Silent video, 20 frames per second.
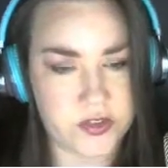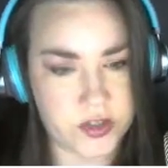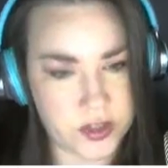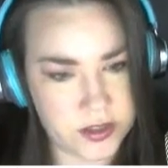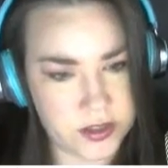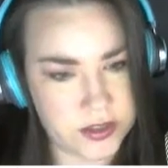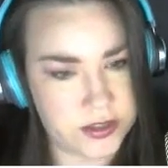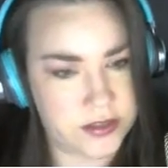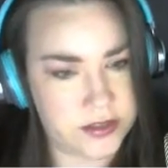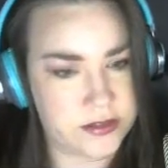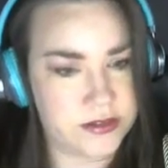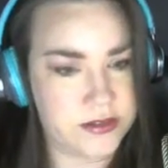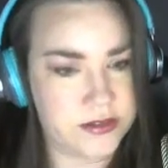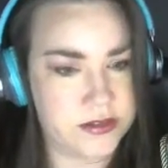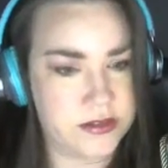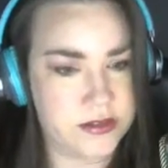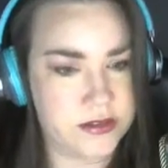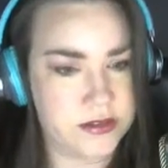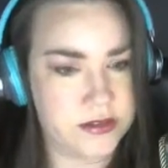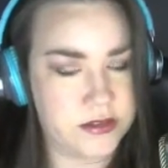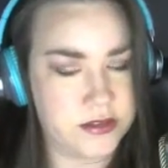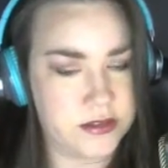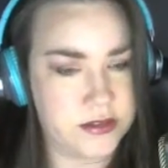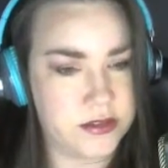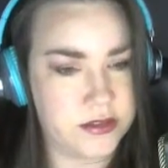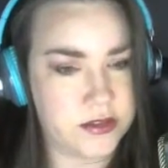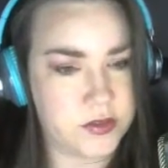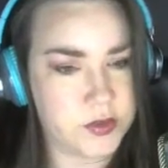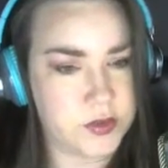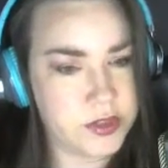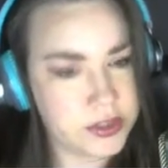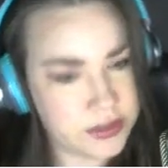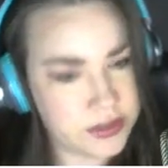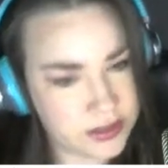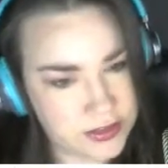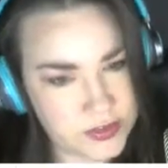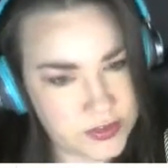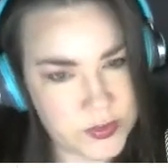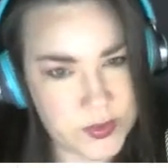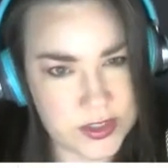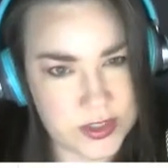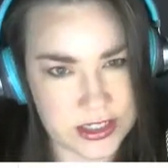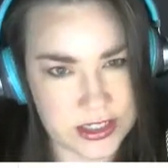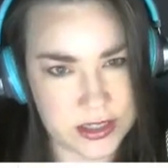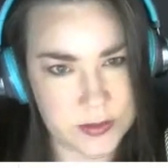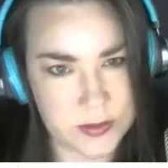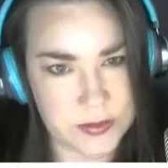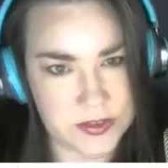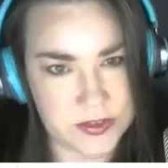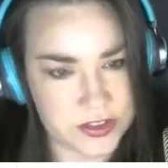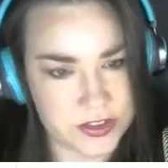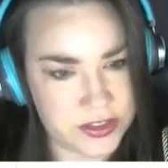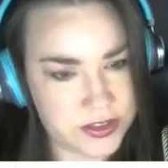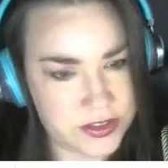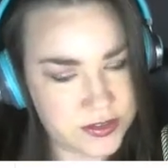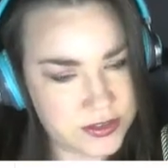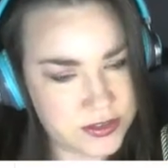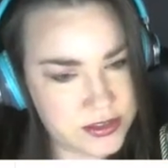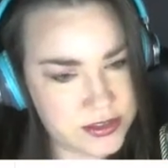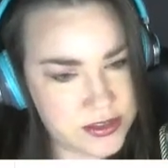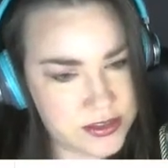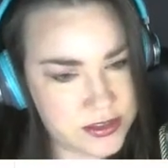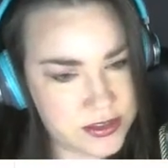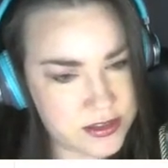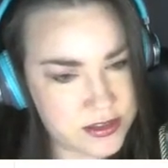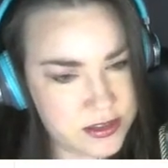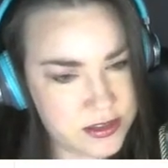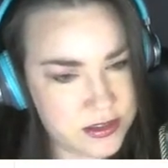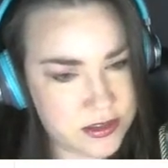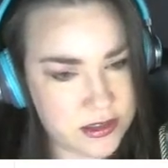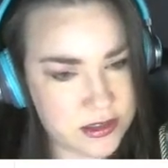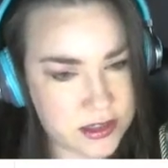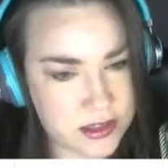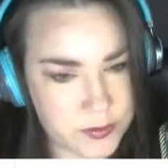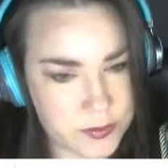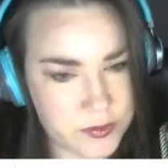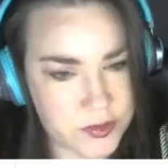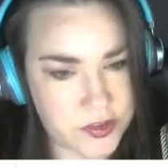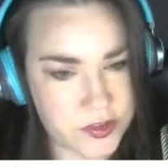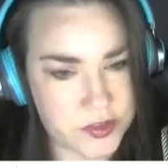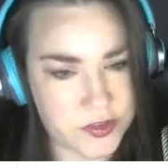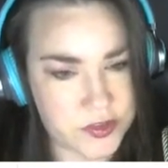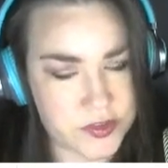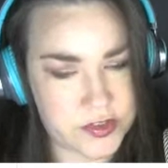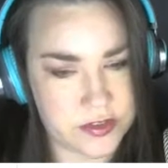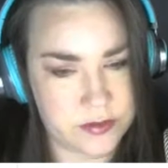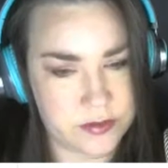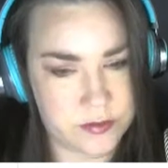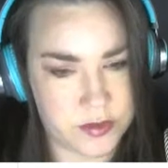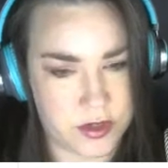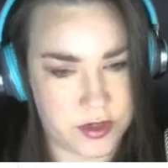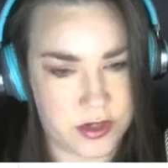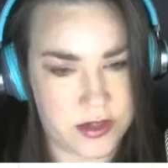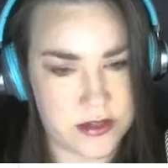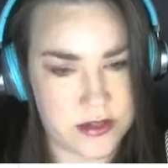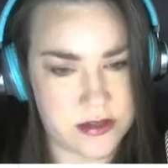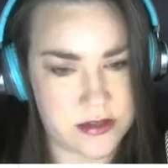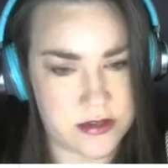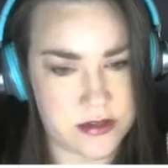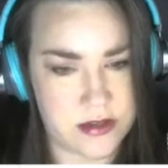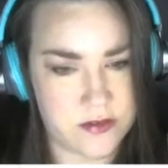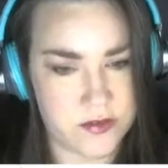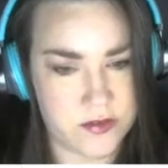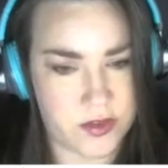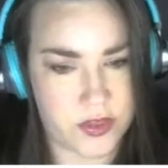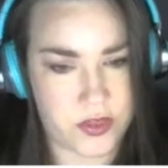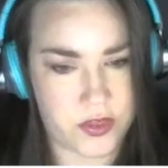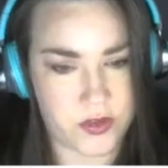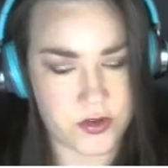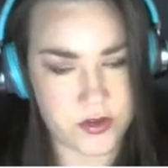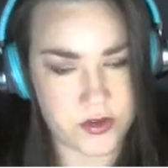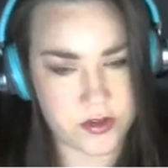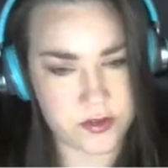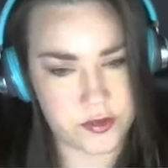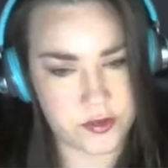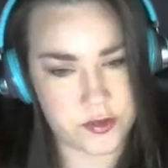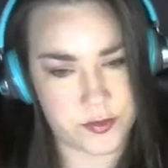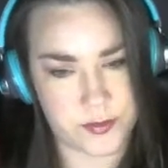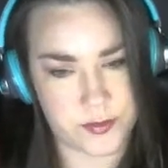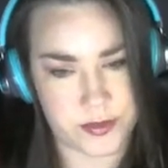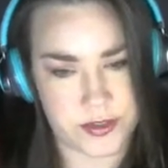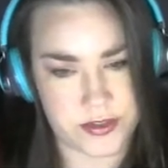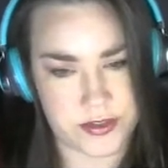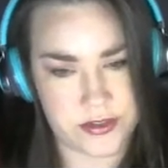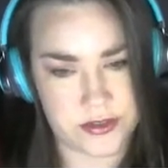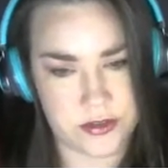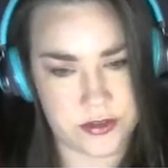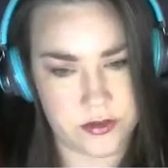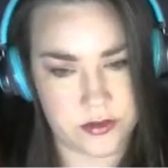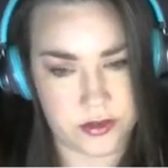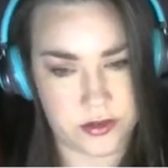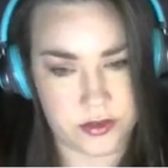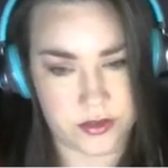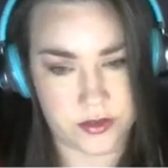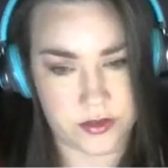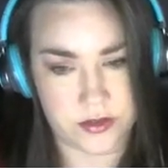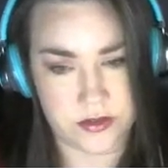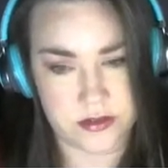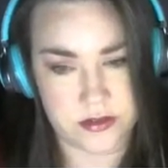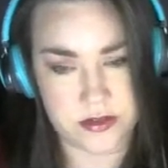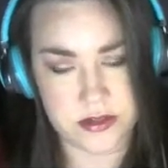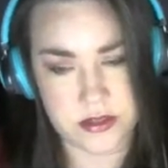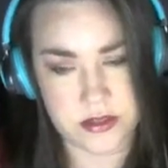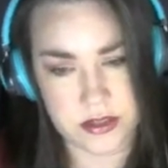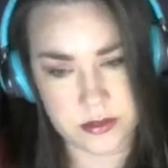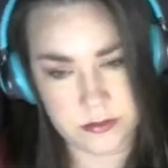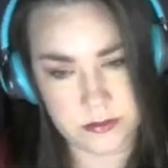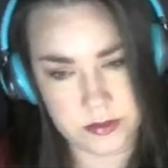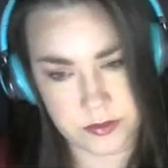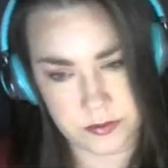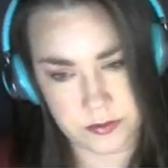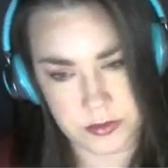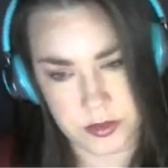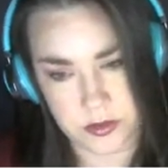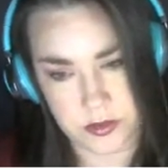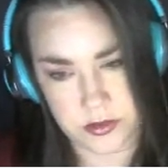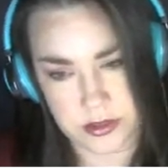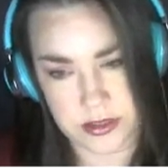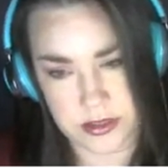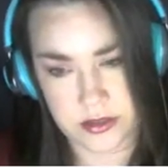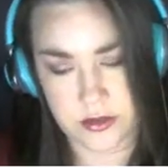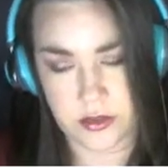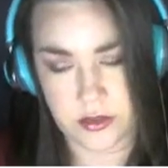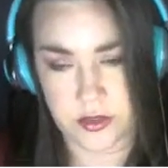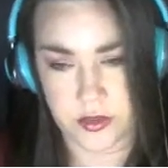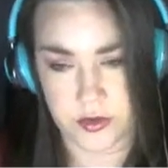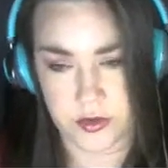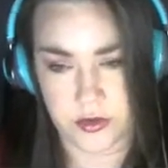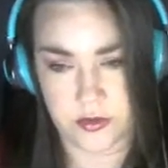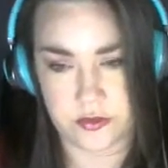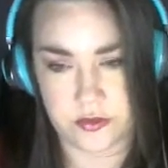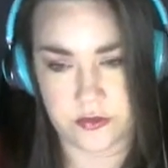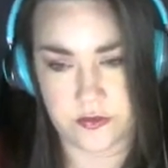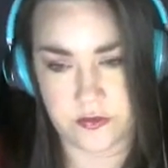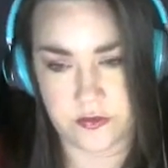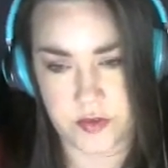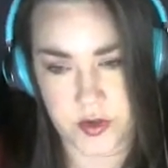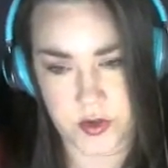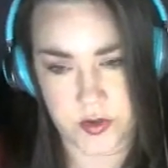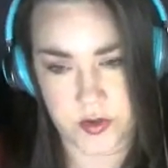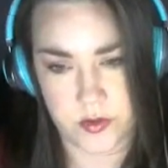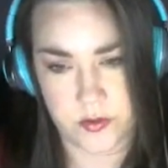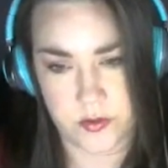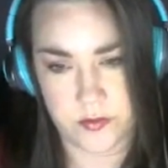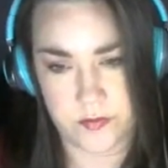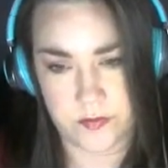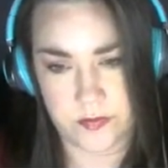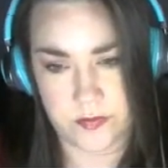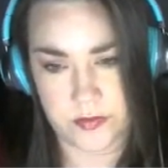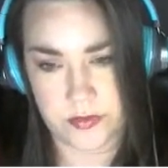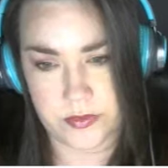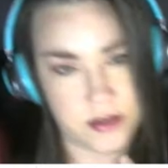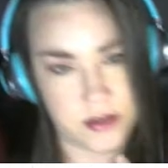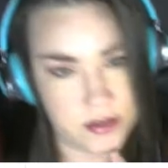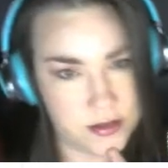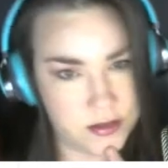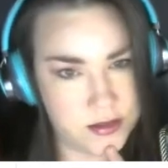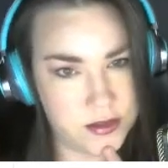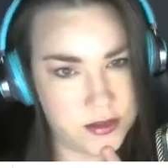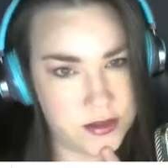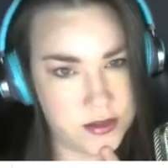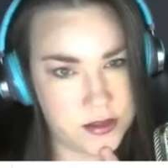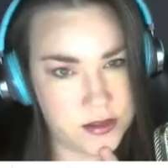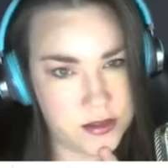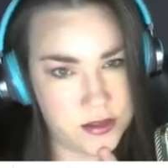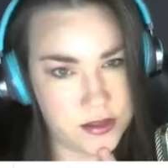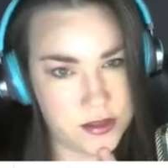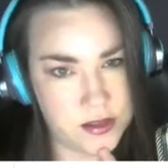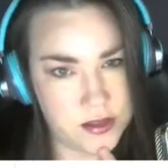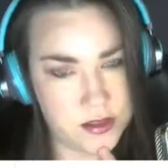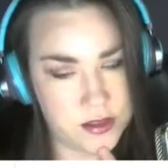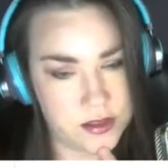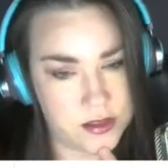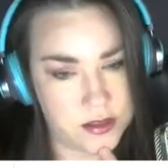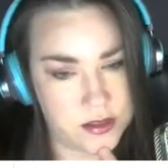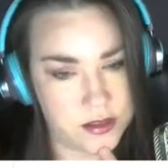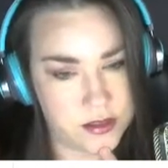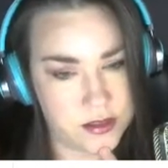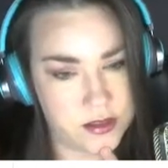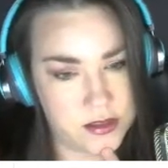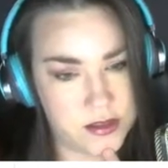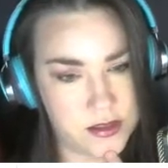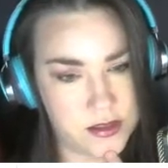Darn it! Really, that's what a cappuccino is? A cappuccino is comprised of a third espresso, a third steamed milk, and a third foam. Ah.